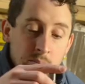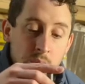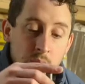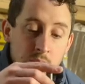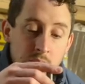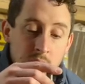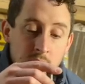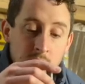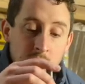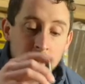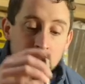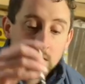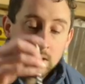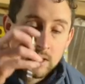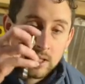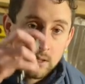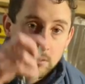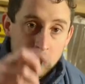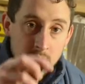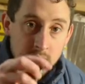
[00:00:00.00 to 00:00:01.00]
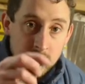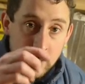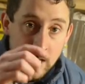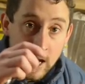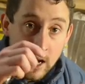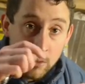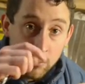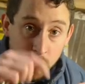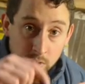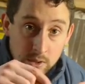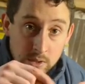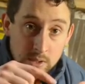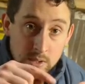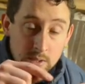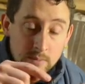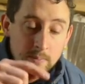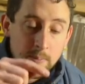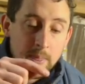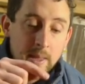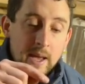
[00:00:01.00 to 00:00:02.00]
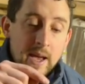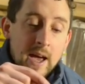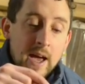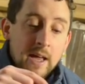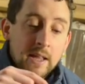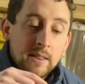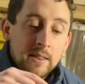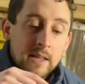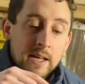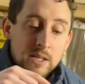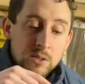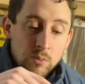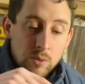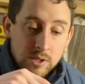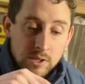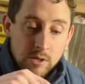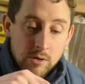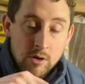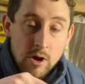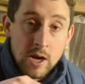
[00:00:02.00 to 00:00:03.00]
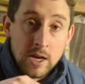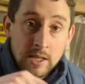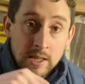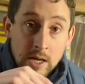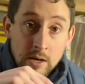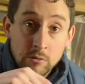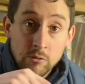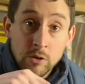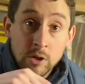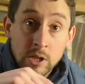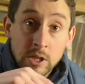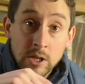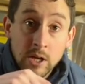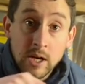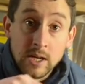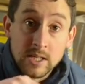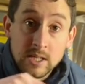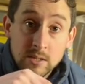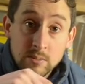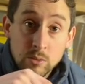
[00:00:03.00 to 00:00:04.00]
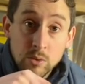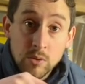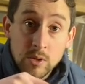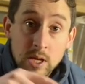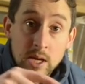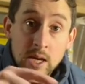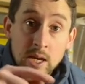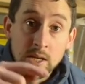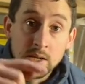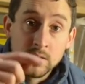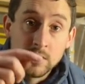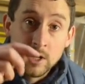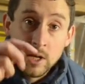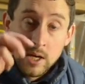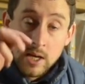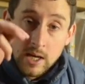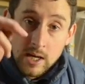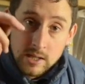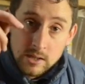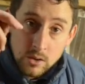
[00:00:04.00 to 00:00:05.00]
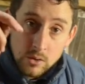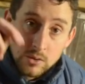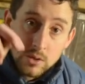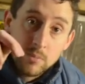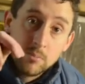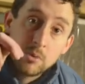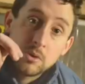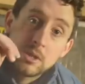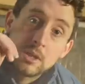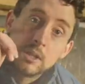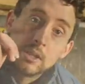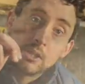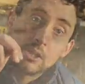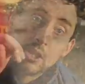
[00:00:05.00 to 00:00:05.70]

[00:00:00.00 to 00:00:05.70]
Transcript: pushing the timber downwards, and that's what's creating that really nice smooth edge, it's also pushing the